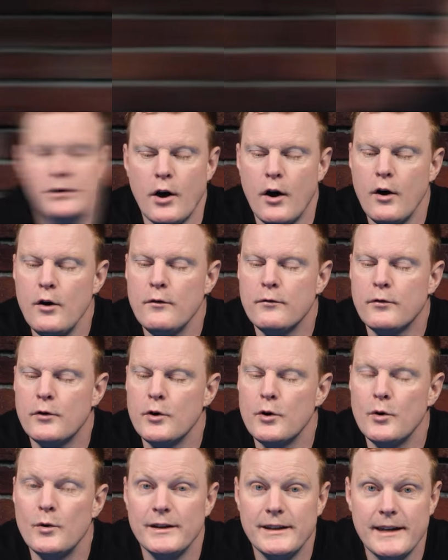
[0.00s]
So
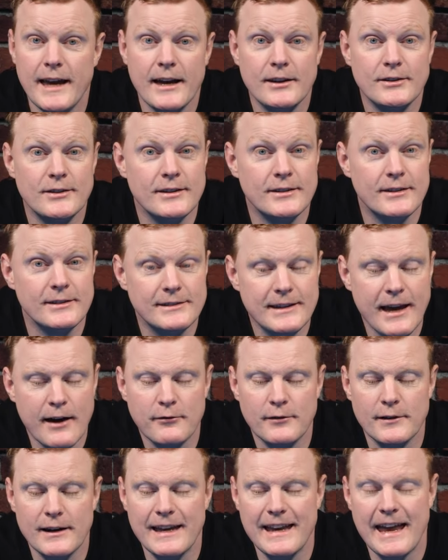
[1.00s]
overall, yes, this is
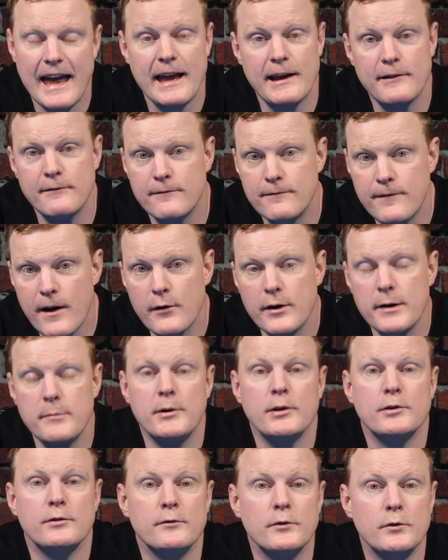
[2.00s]
definitely a very
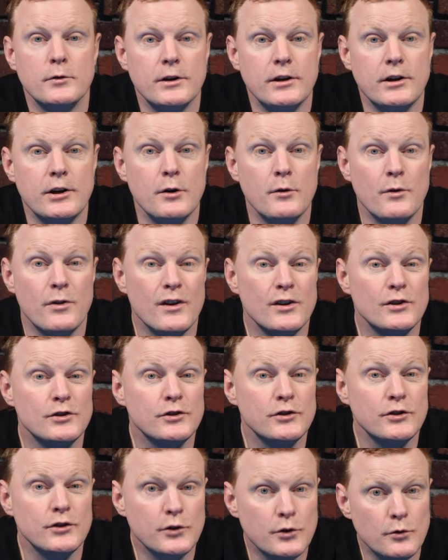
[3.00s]
beautiful cue that
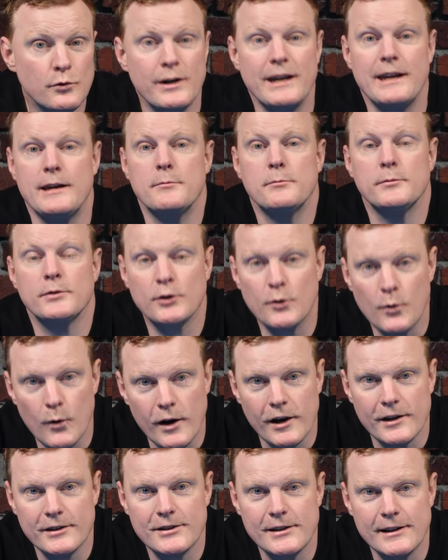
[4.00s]
screams
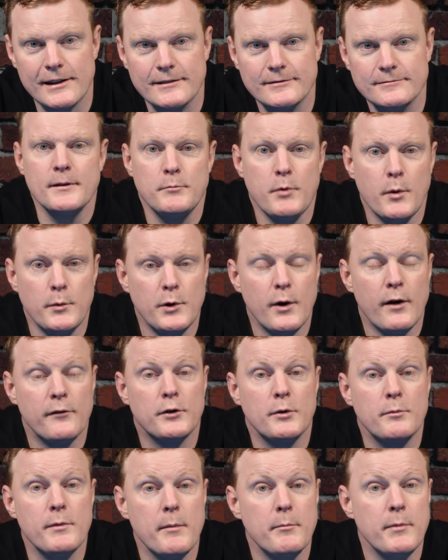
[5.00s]
quality. But we do have
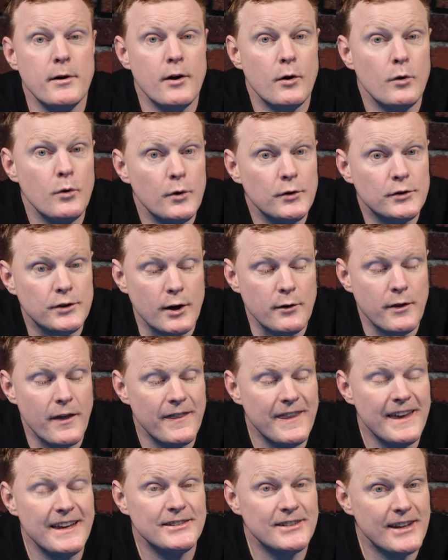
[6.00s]
to remember also
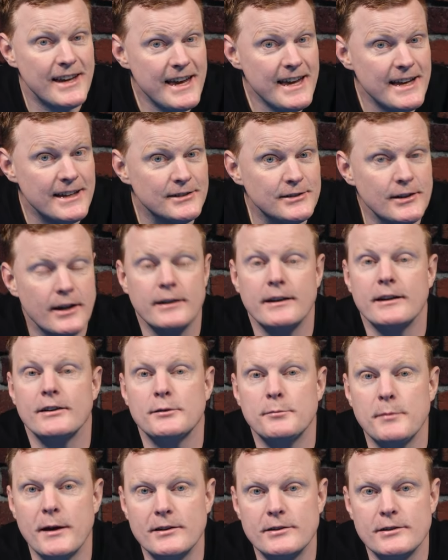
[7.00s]
that this is an
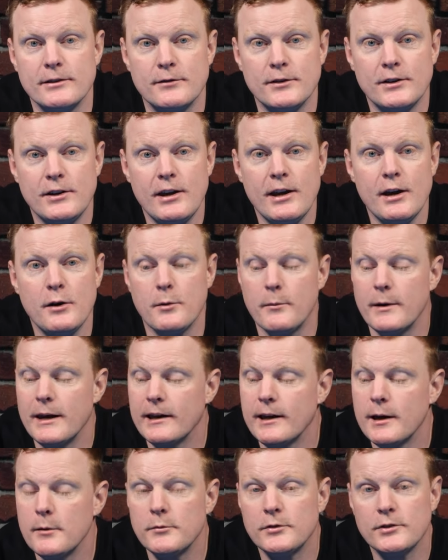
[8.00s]
expensive cue. When
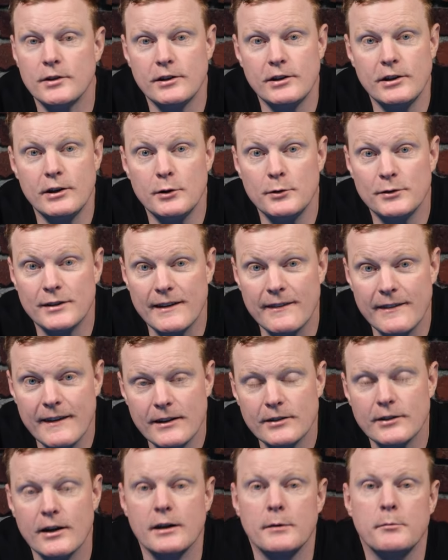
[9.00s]
it comes to cues in
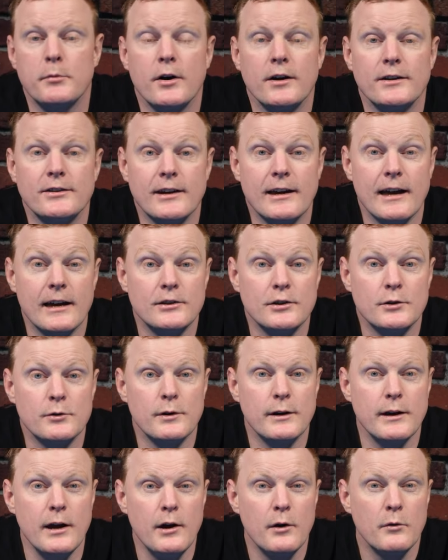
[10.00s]
this kind of price
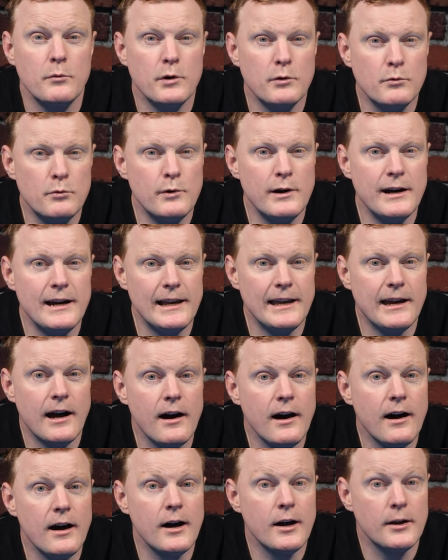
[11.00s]
category, we really
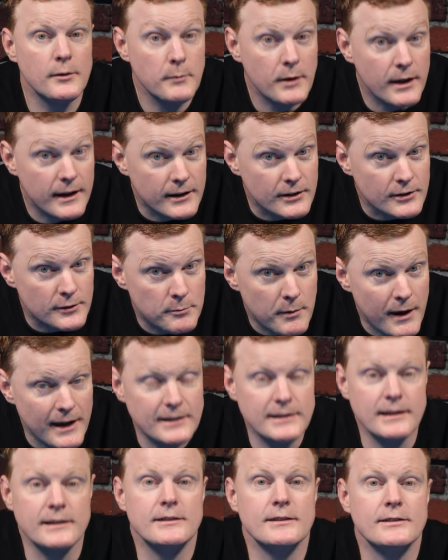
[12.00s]
are
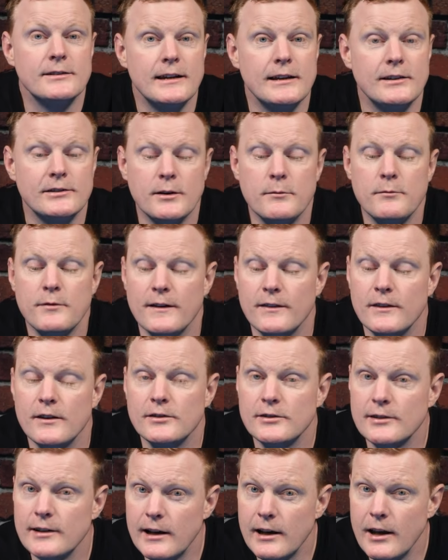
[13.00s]
expecting to see something
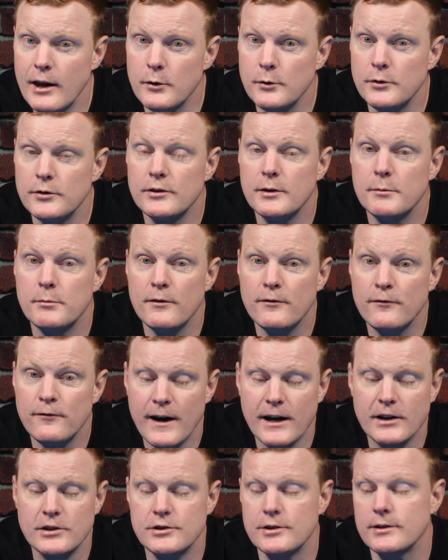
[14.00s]
that's close to
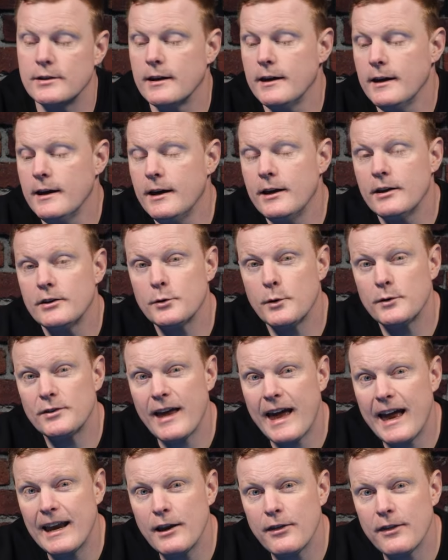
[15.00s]
perfection. So is
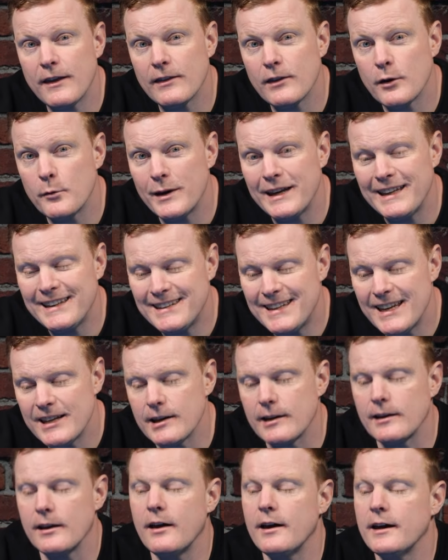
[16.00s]
there anything that we
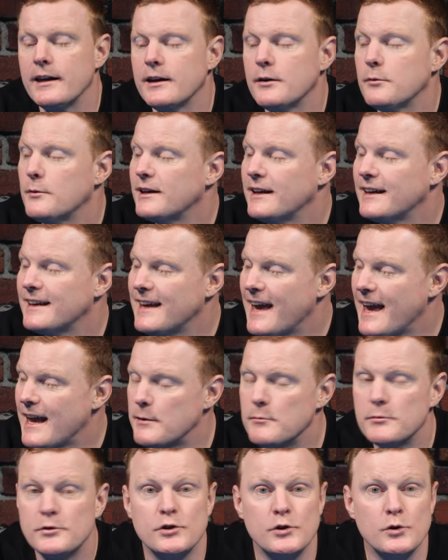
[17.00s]
didn't like when it
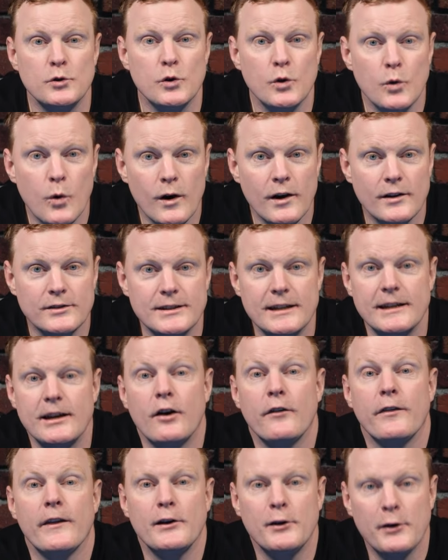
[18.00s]
came to quality
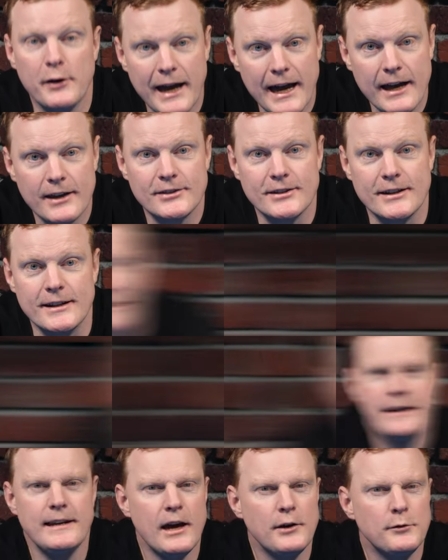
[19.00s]
on the Lucasi?
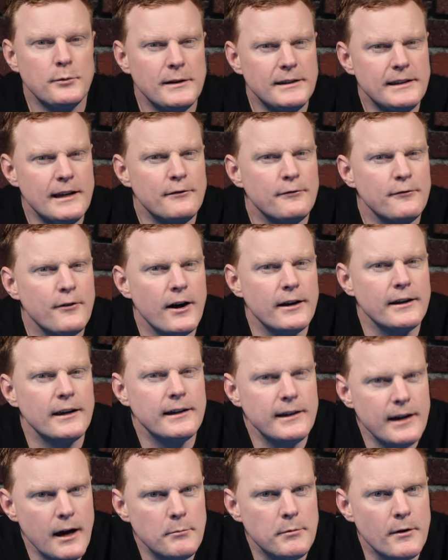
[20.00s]
And yes, we did find
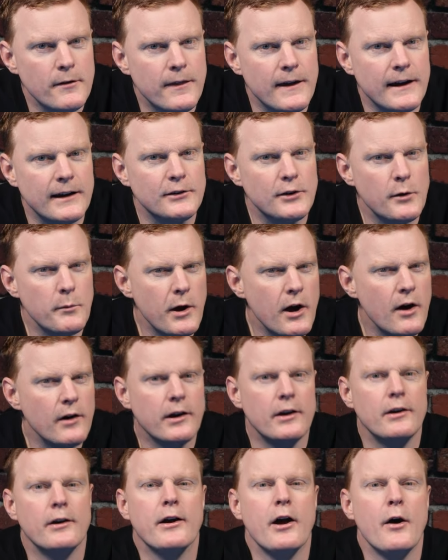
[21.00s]
a couple of things that we are
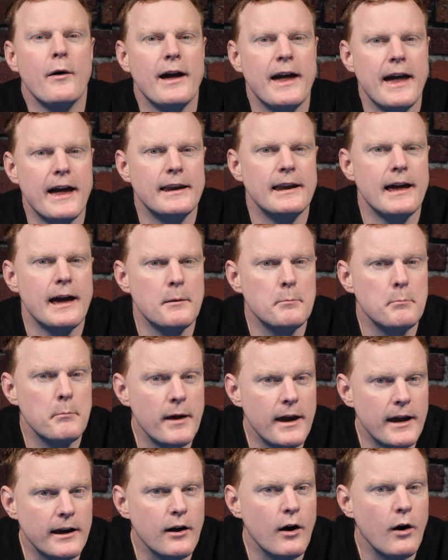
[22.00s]
going to go ahead and
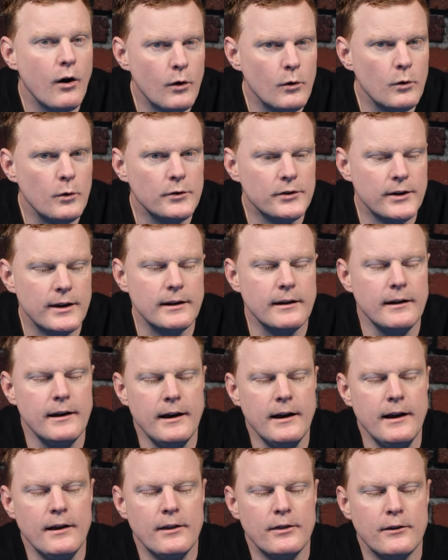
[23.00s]
pick holes in.
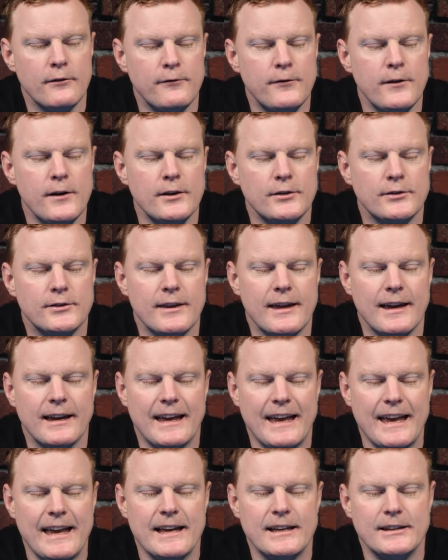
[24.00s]
The first
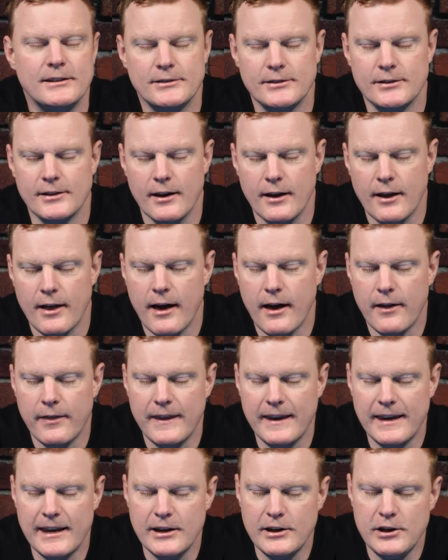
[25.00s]
thing is uh,
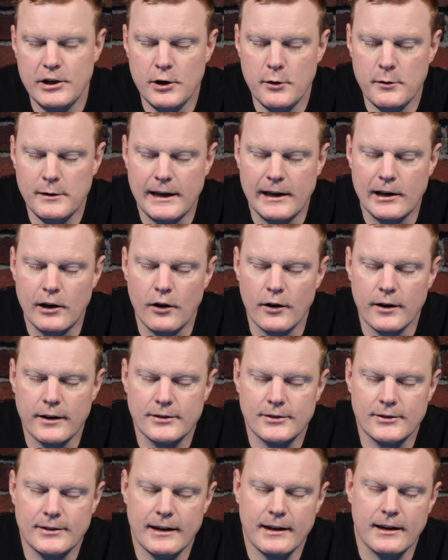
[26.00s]
the Uni-Loc
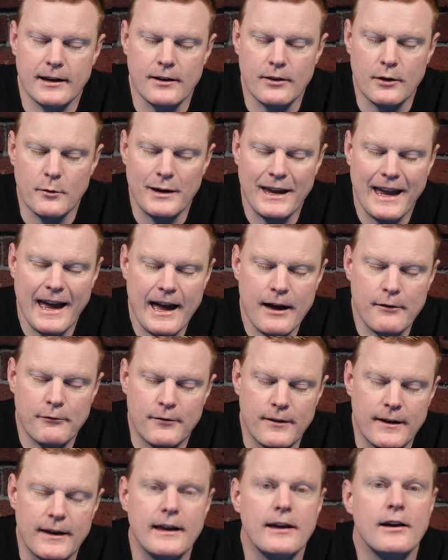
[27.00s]
sticker that we
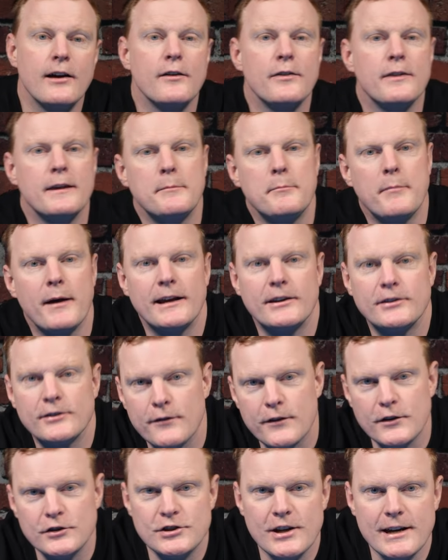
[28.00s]
have here at the base
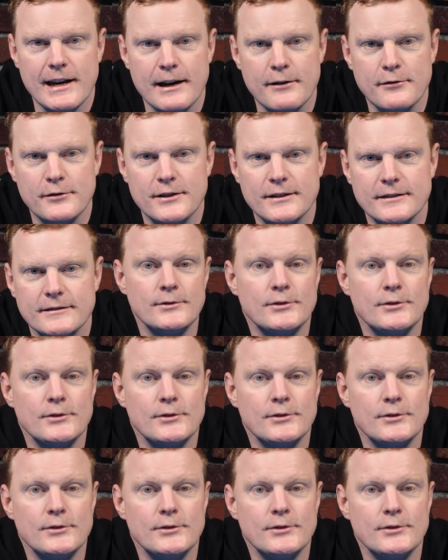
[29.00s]
of the shaft.